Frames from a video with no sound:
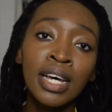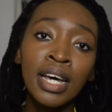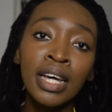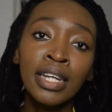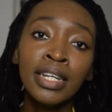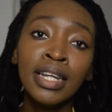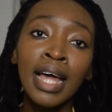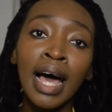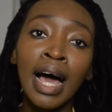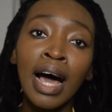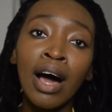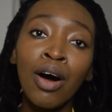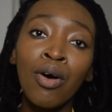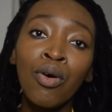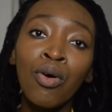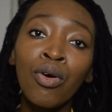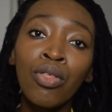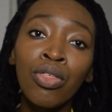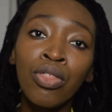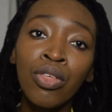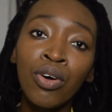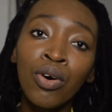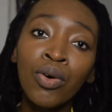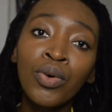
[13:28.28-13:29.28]
Now,
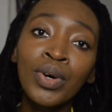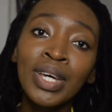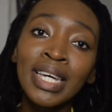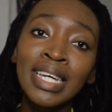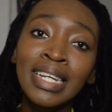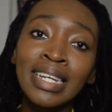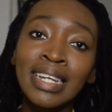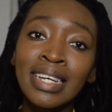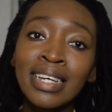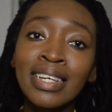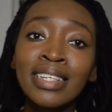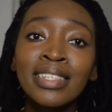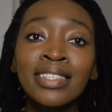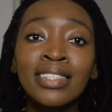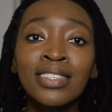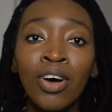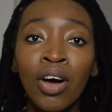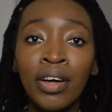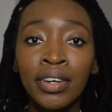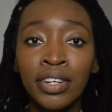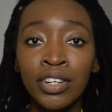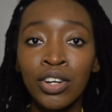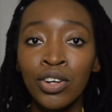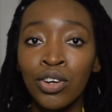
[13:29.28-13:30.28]
although it is
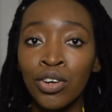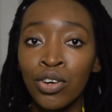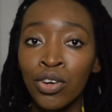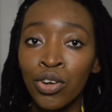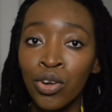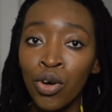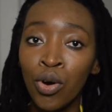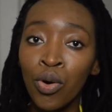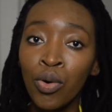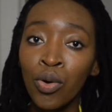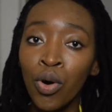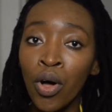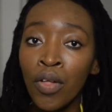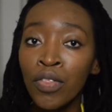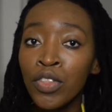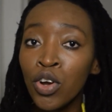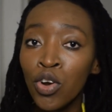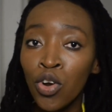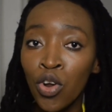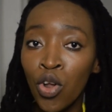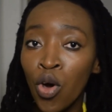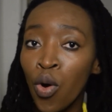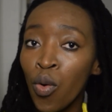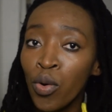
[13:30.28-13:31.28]
on the
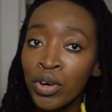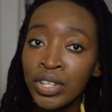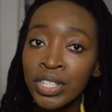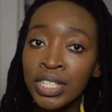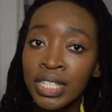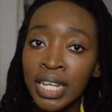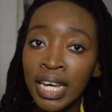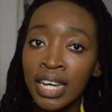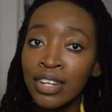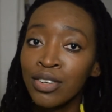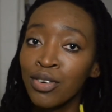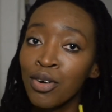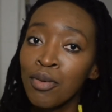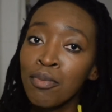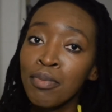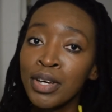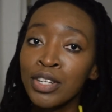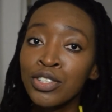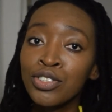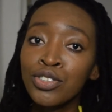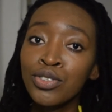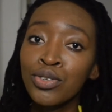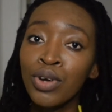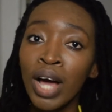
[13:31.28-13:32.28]
lower side
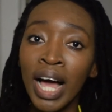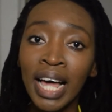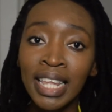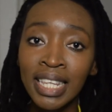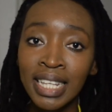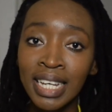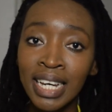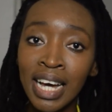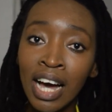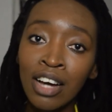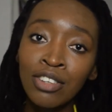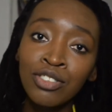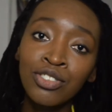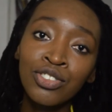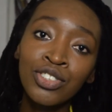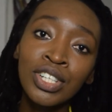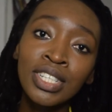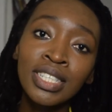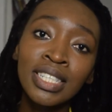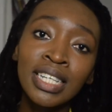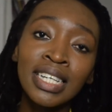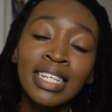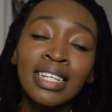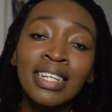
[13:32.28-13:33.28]
compared to other
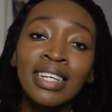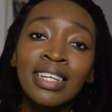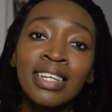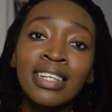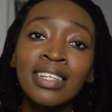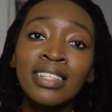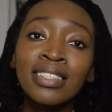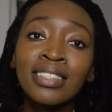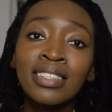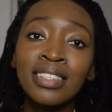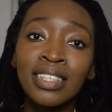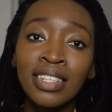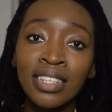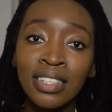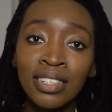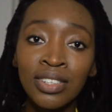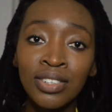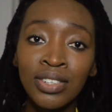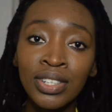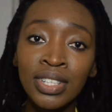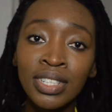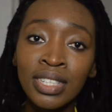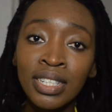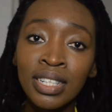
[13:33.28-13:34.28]
countries, it is
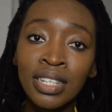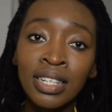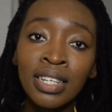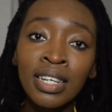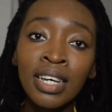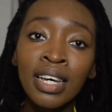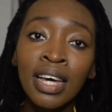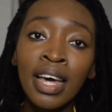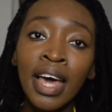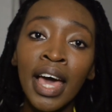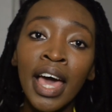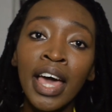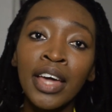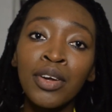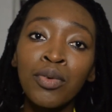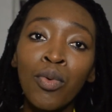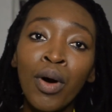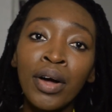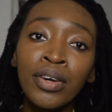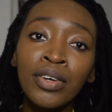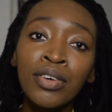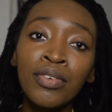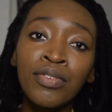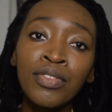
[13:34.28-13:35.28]
increasing, and
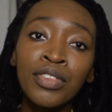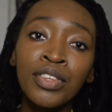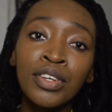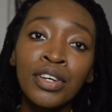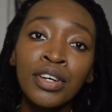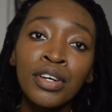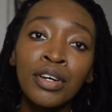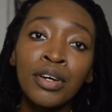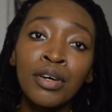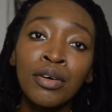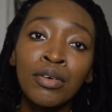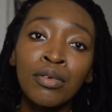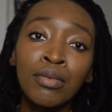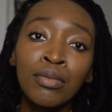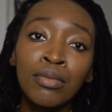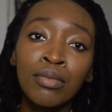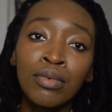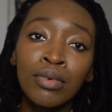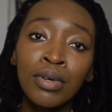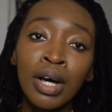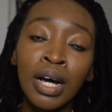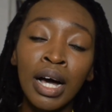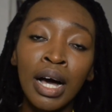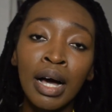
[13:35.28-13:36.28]
one of the
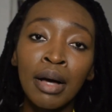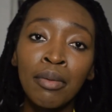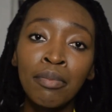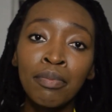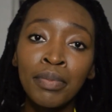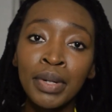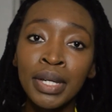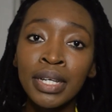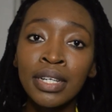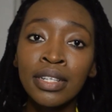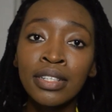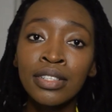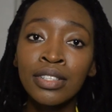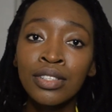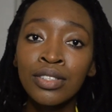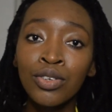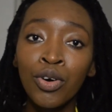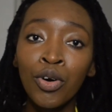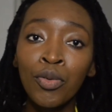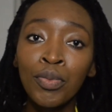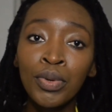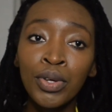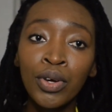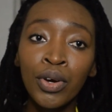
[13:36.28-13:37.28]
biggest
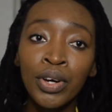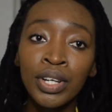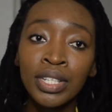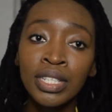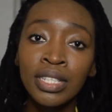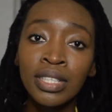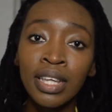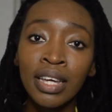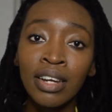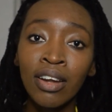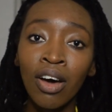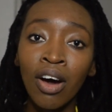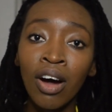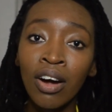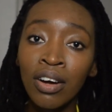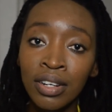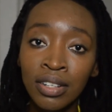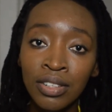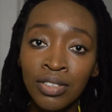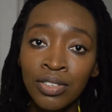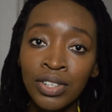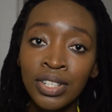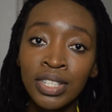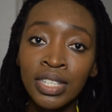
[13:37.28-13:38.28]
opioids that are
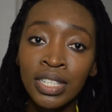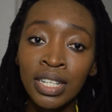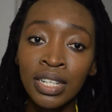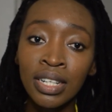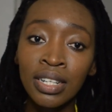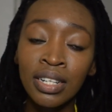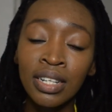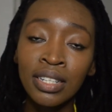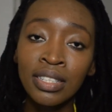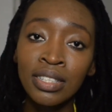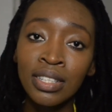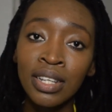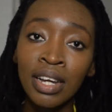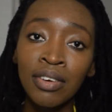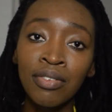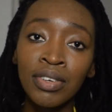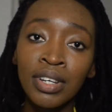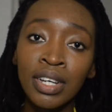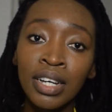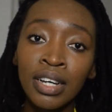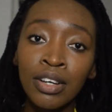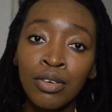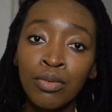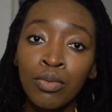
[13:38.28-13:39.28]
increasing in South
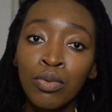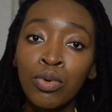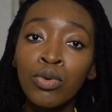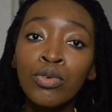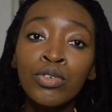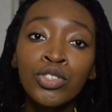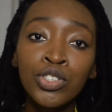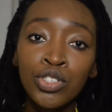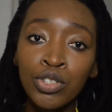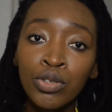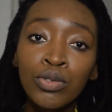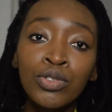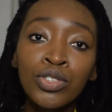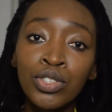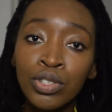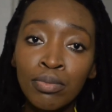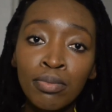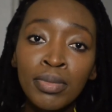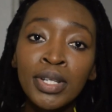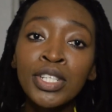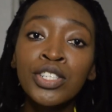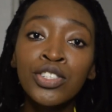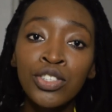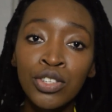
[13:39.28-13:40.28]
Africa, whose
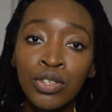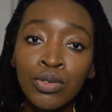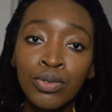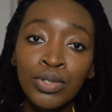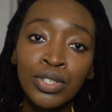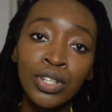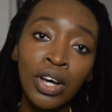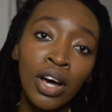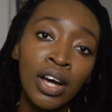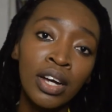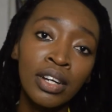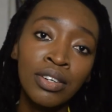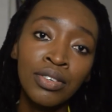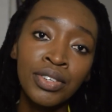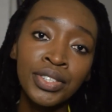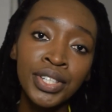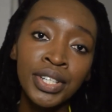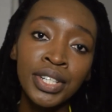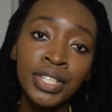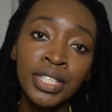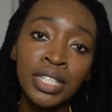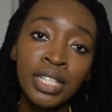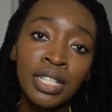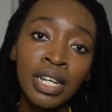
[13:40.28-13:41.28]
misuse are
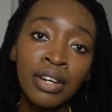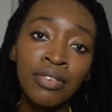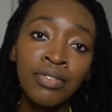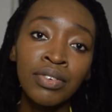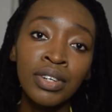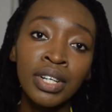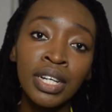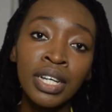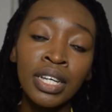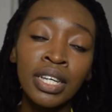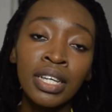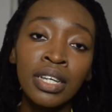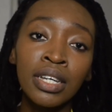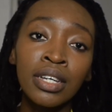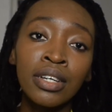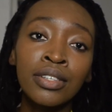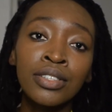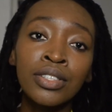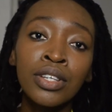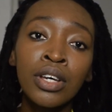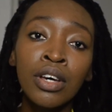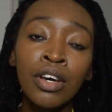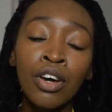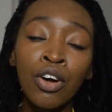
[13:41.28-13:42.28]
increasing in South Africa,
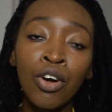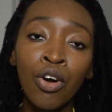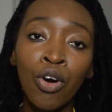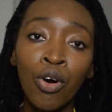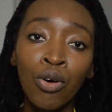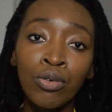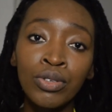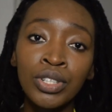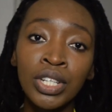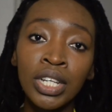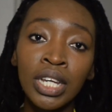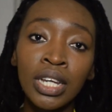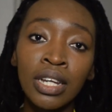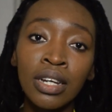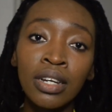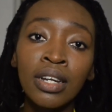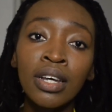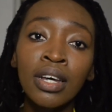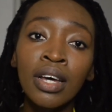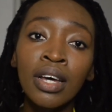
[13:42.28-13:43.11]
is codeine.